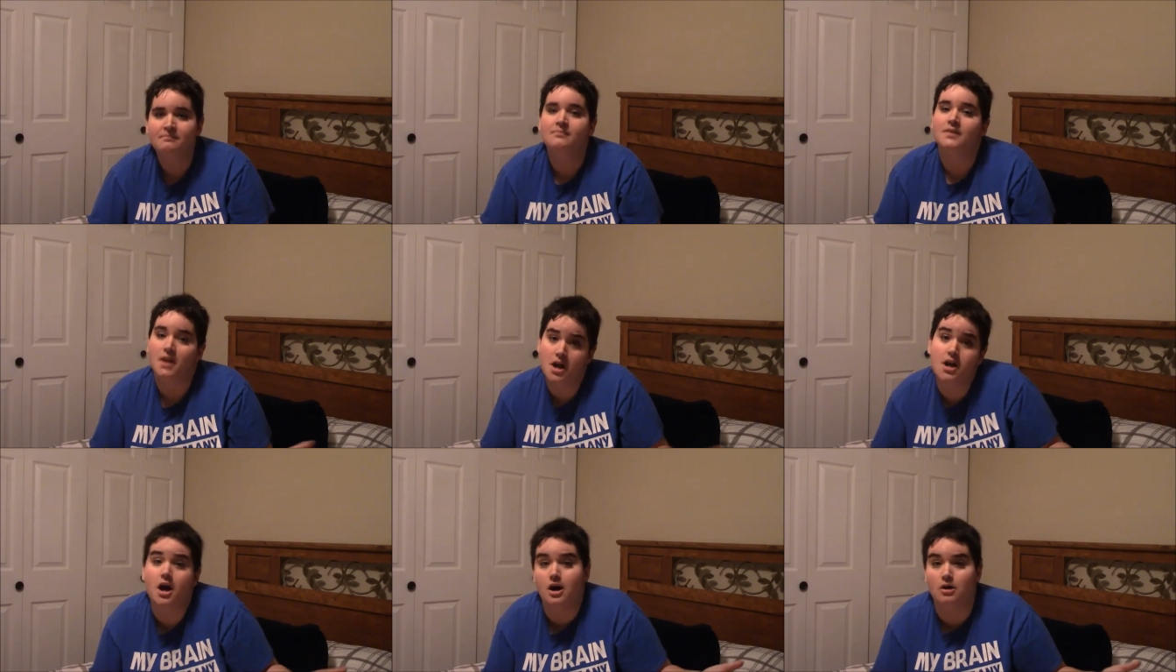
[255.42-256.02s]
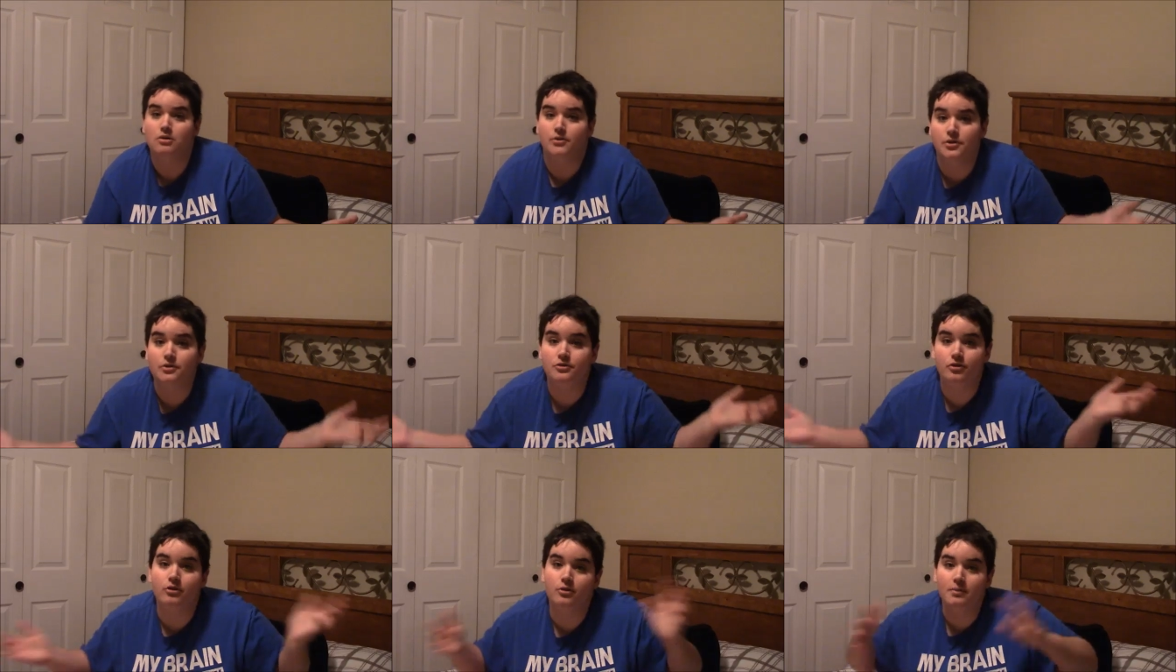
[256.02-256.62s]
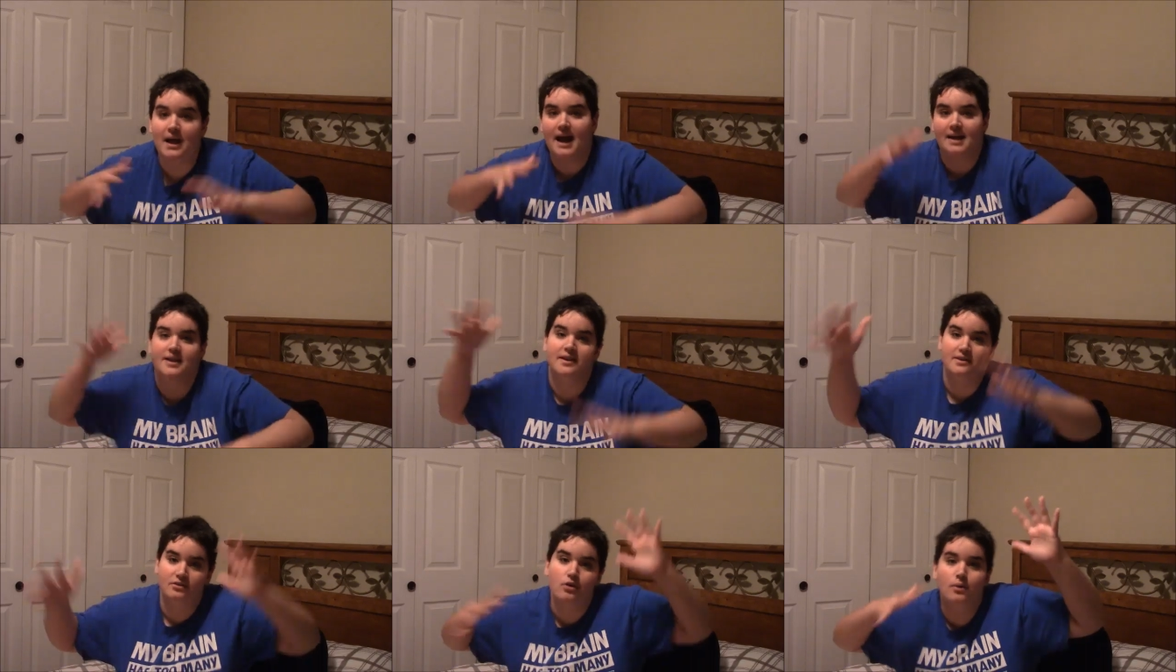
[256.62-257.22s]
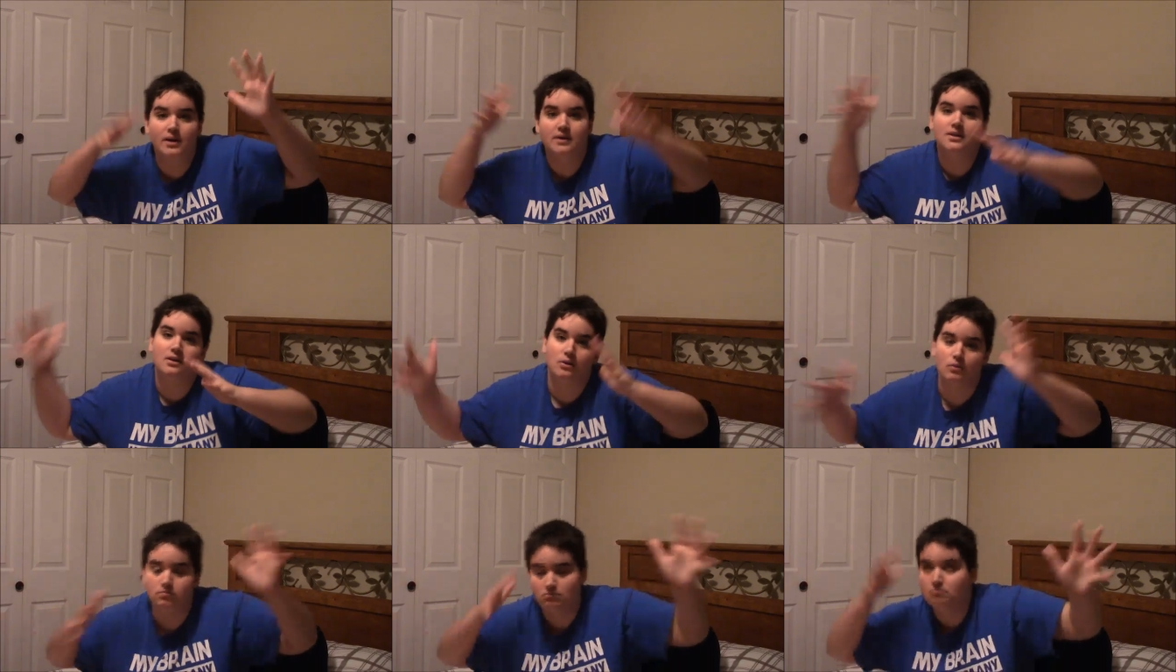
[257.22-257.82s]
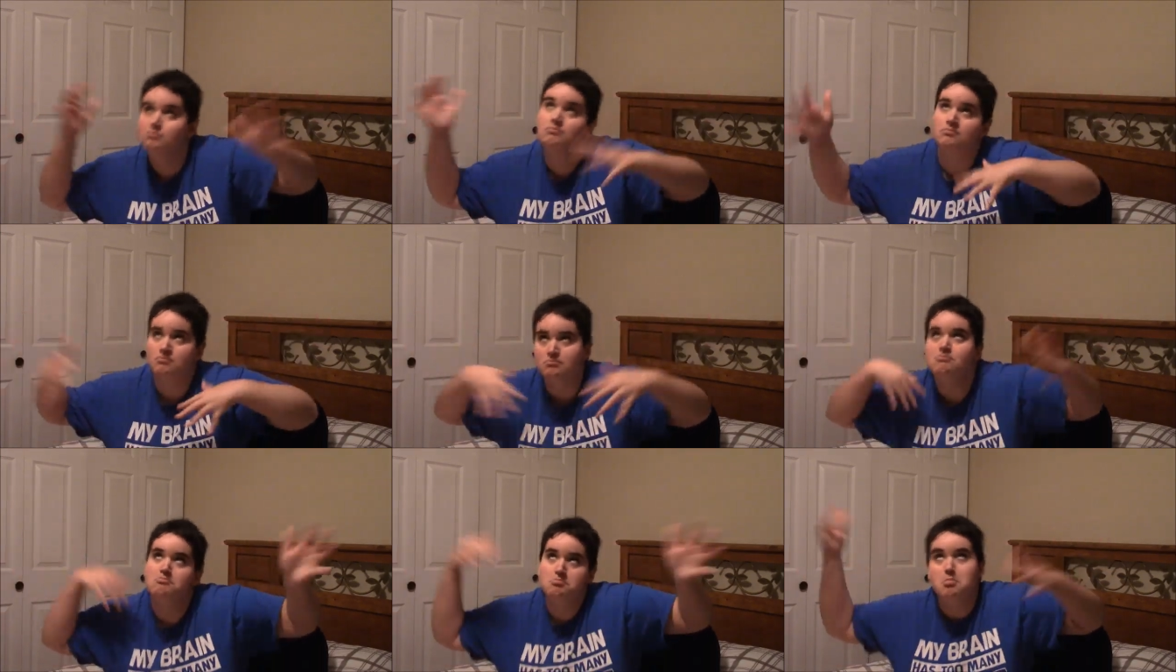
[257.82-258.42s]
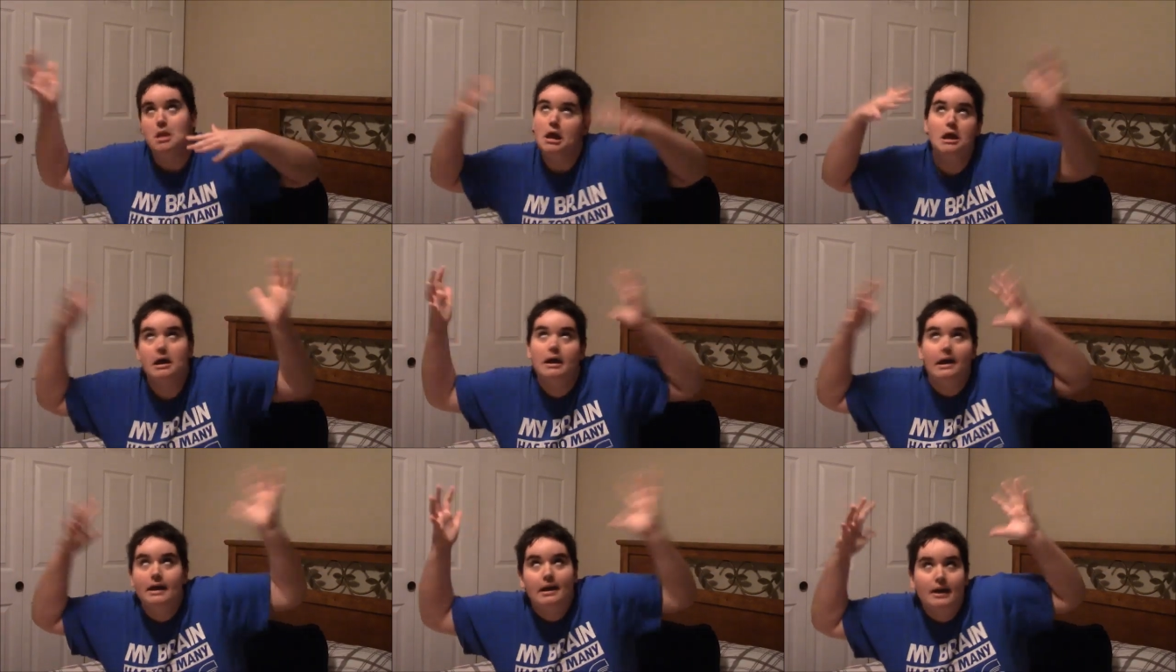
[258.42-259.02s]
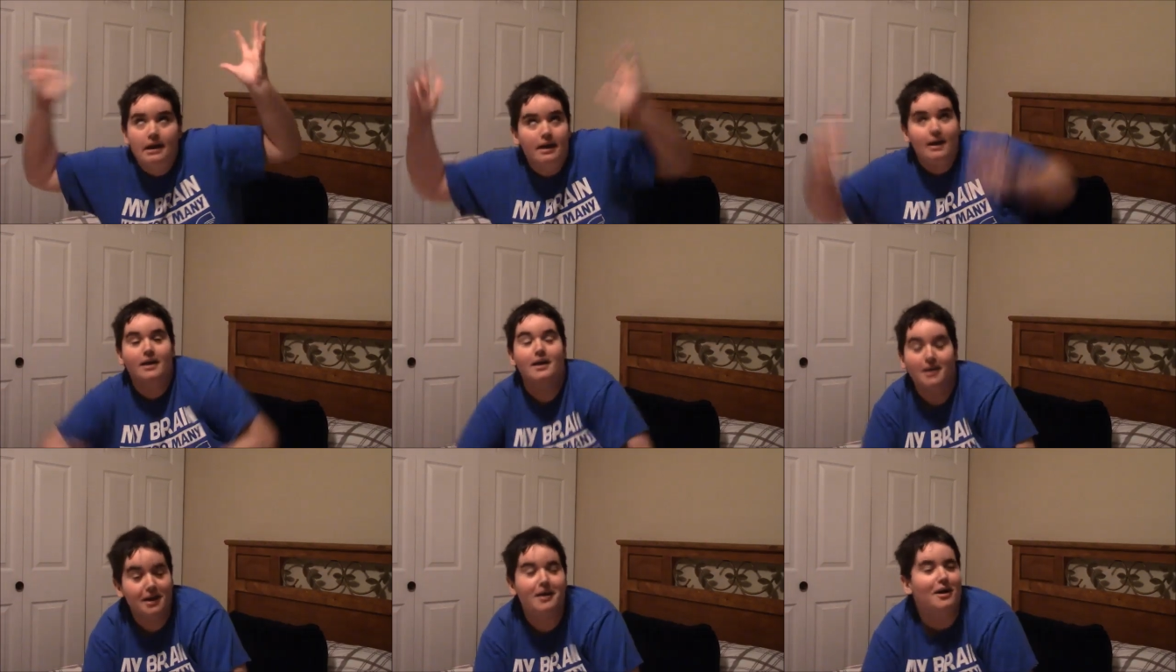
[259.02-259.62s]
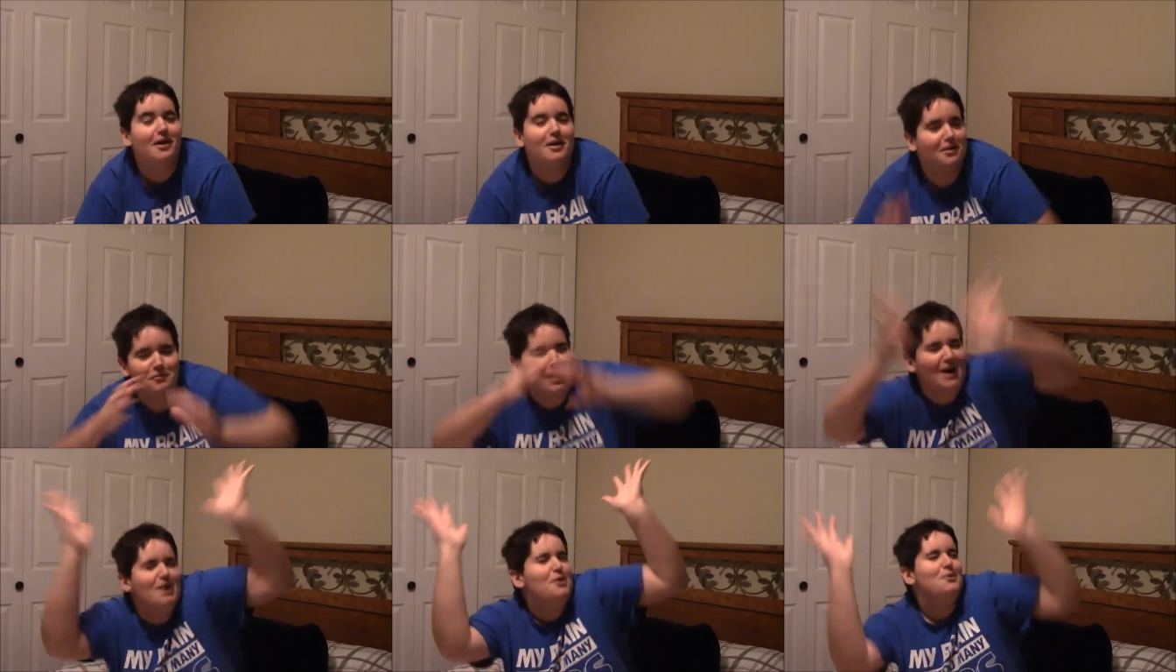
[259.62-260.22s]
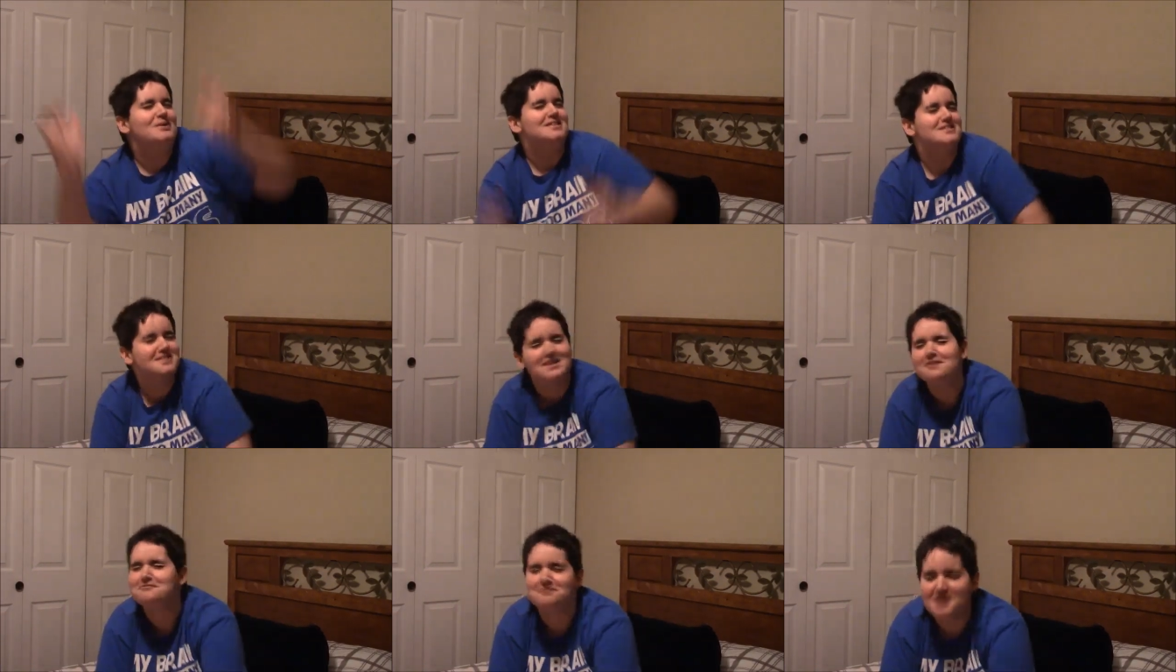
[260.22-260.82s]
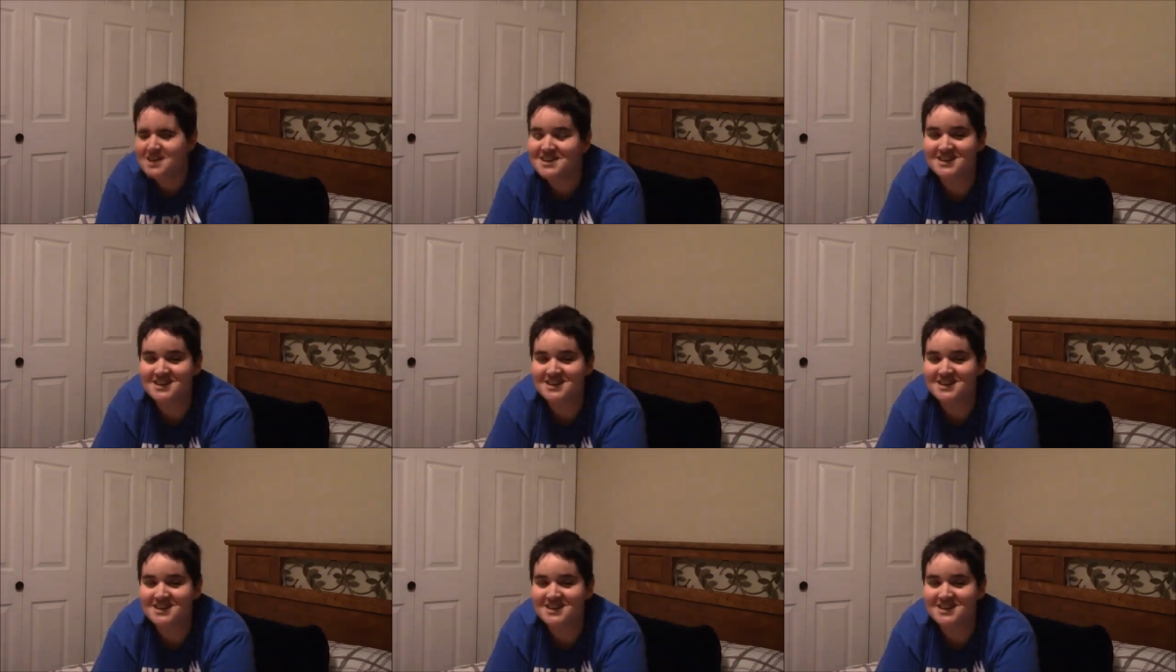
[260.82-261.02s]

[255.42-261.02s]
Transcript: you know, YouTube kind of is going a little yeah, wacko and stuff